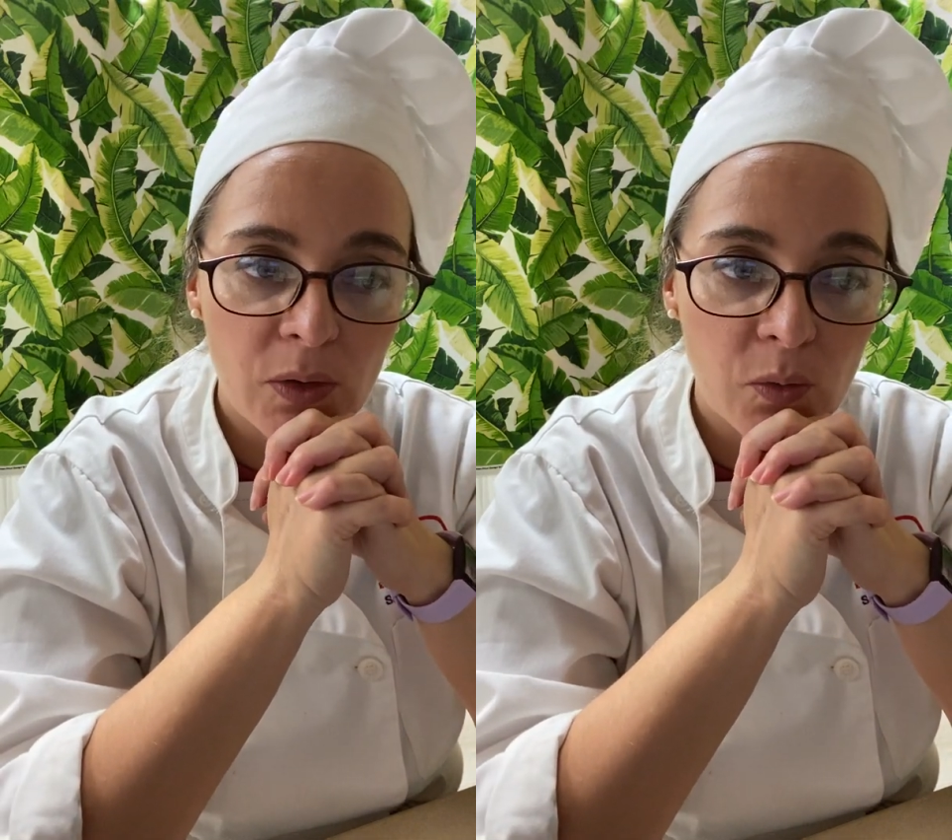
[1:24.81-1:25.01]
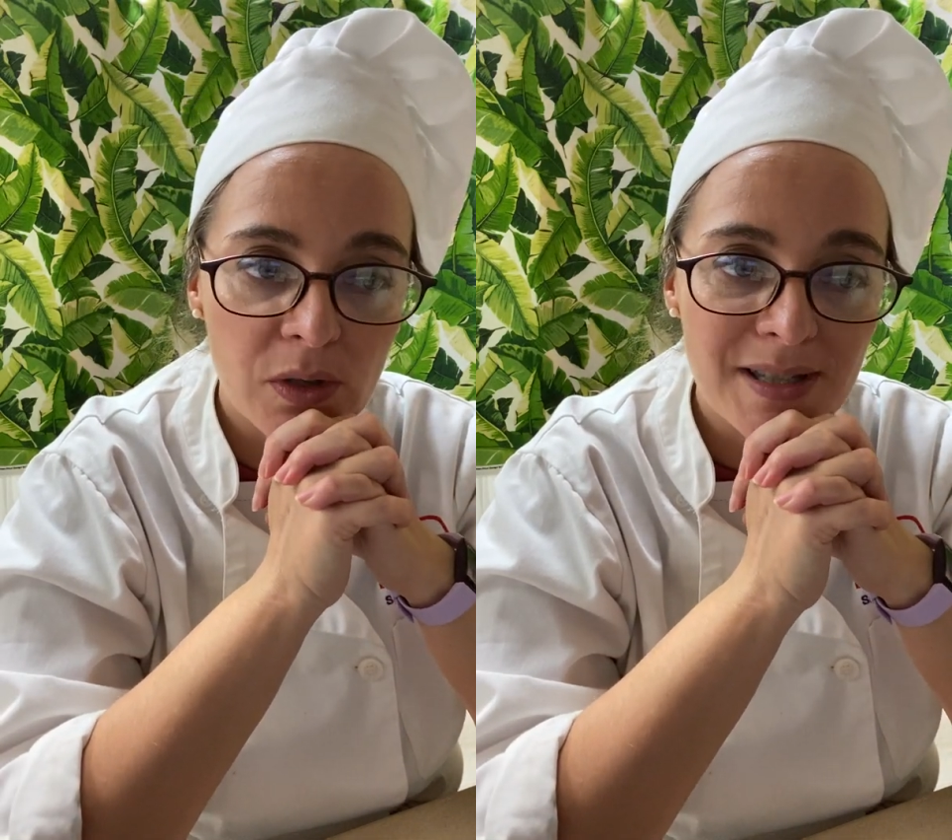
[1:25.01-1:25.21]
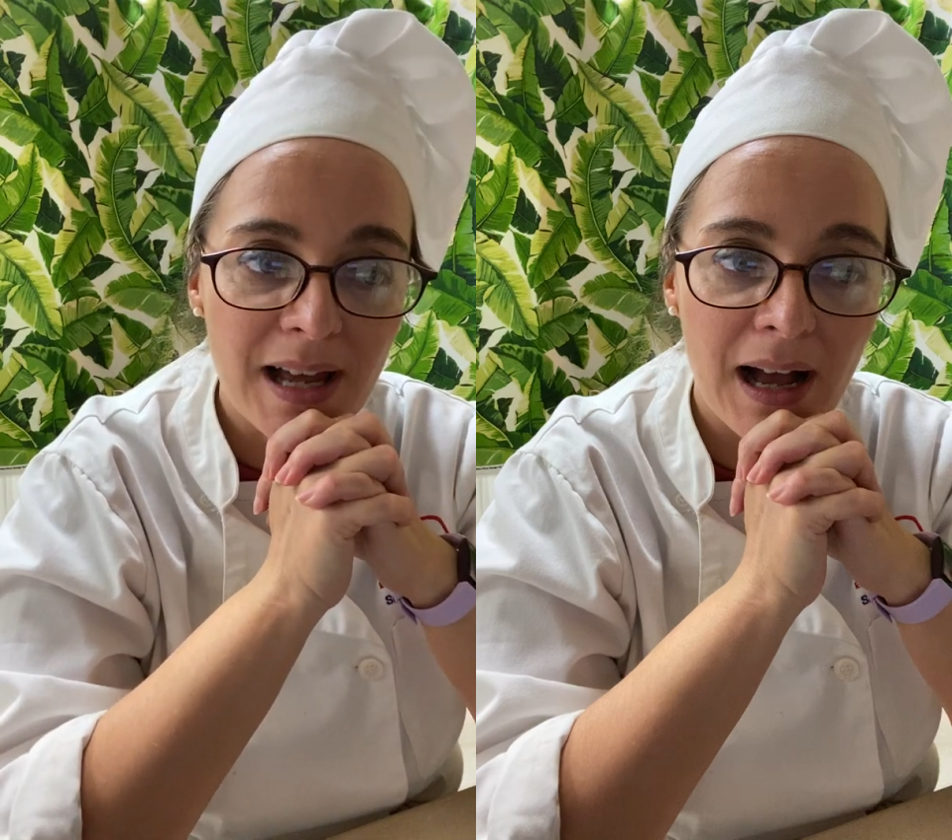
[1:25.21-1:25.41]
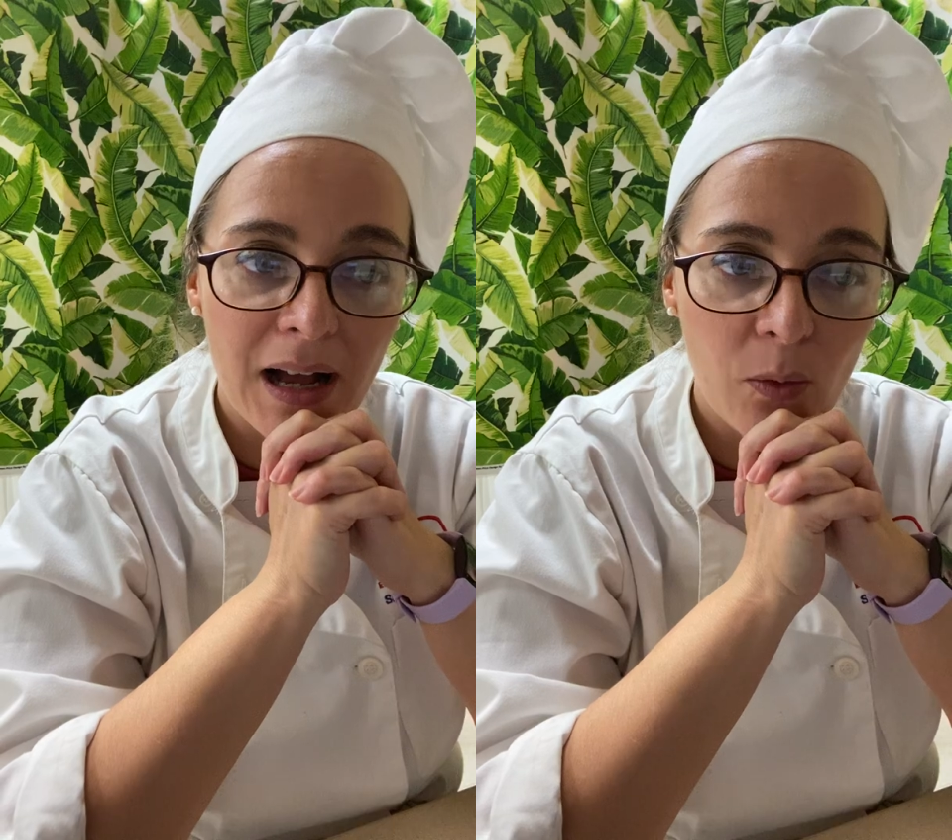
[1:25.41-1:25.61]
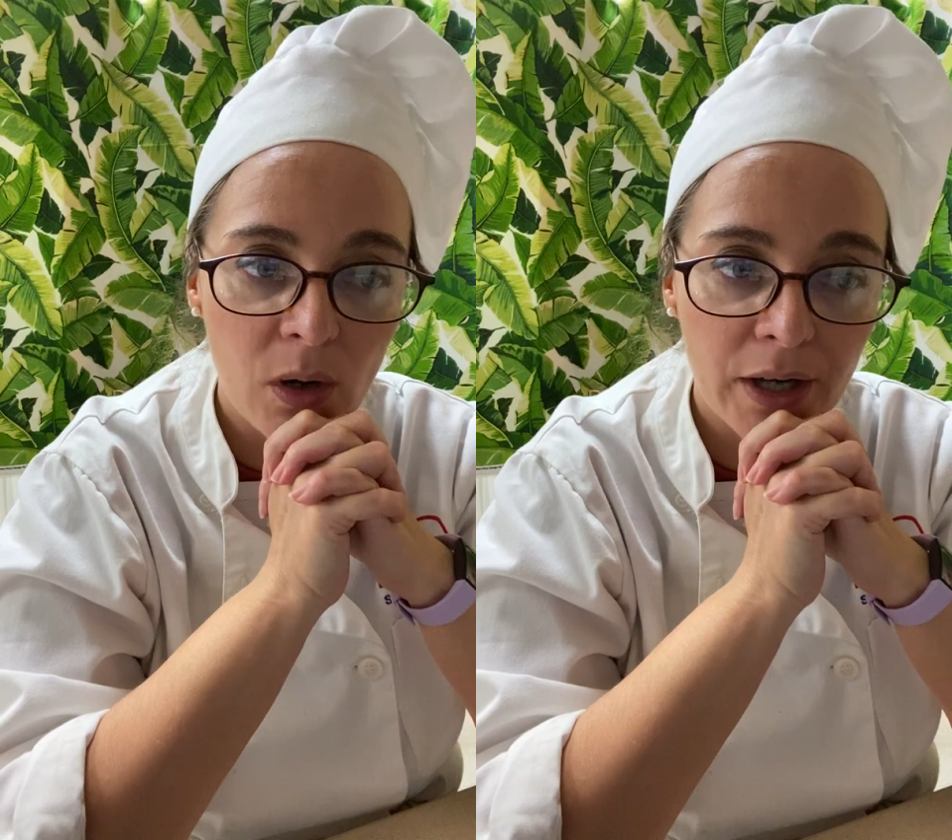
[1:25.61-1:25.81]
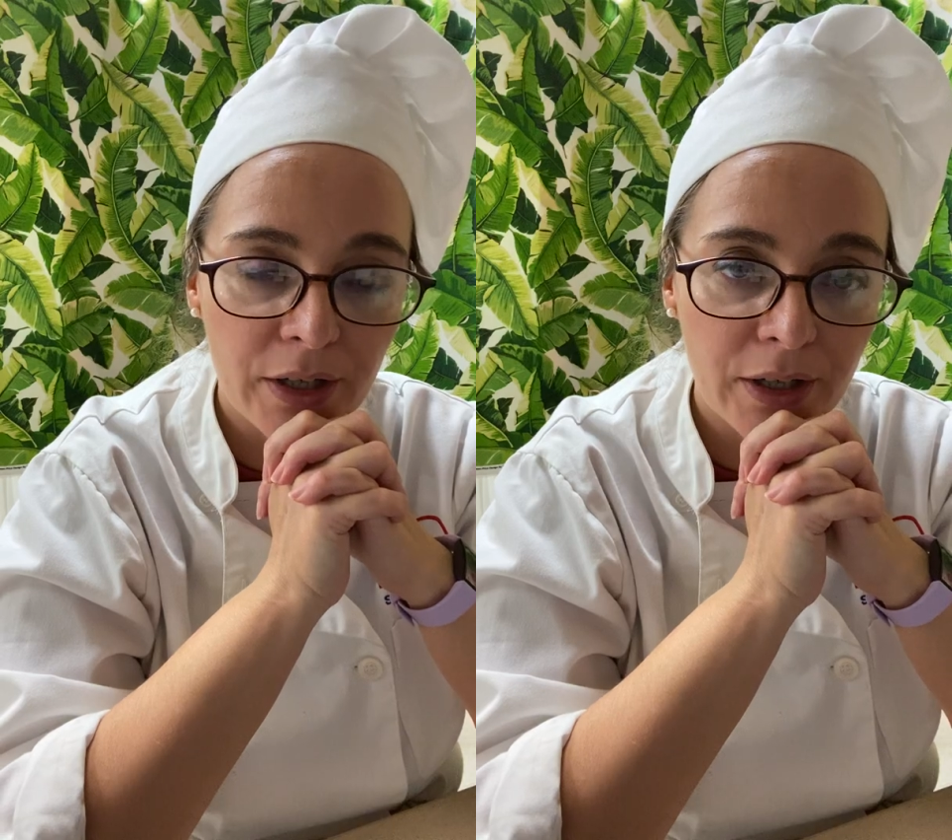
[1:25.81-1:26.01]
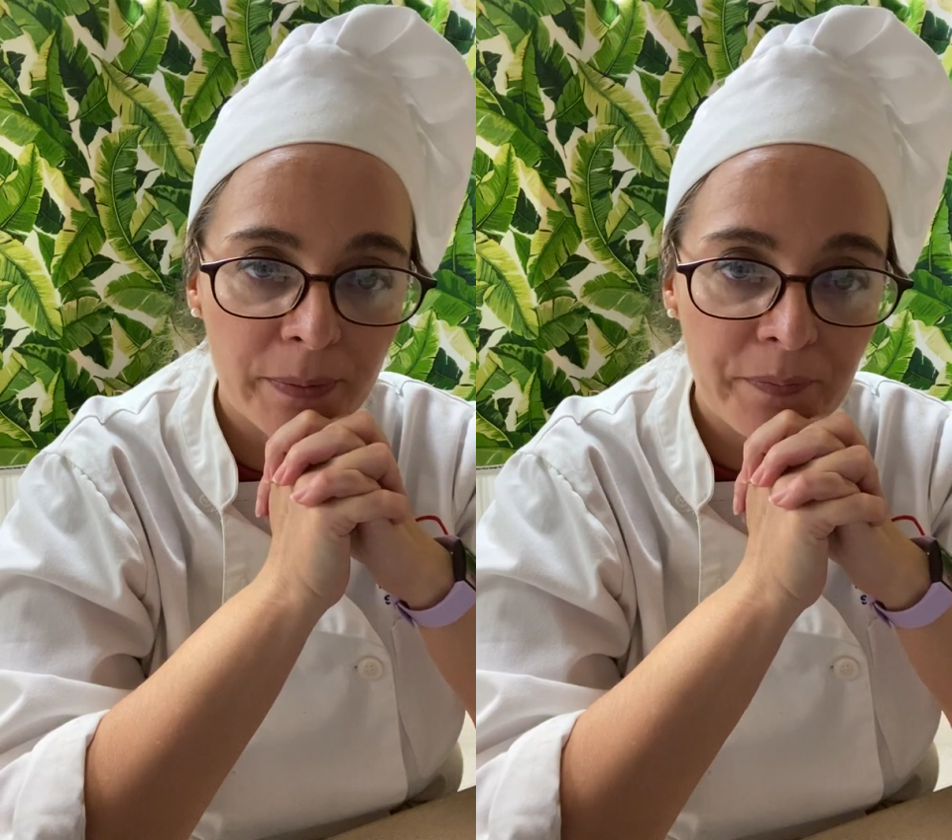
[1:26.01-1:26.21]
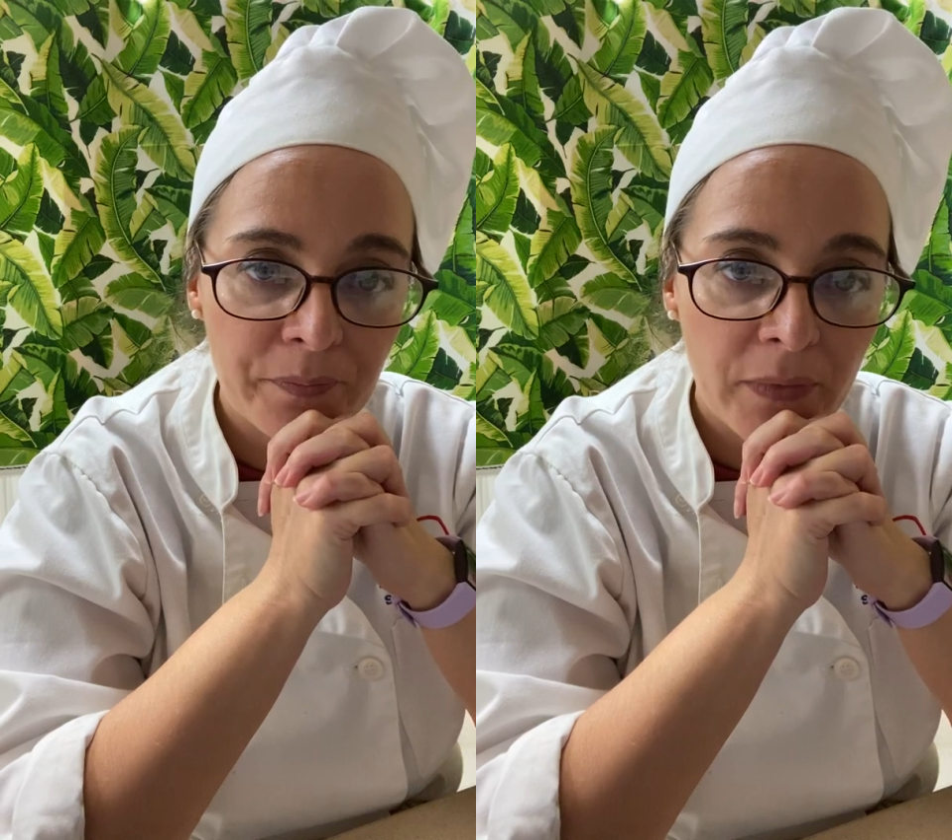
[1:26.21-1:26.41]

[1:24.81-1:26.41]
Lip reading: one was hot water.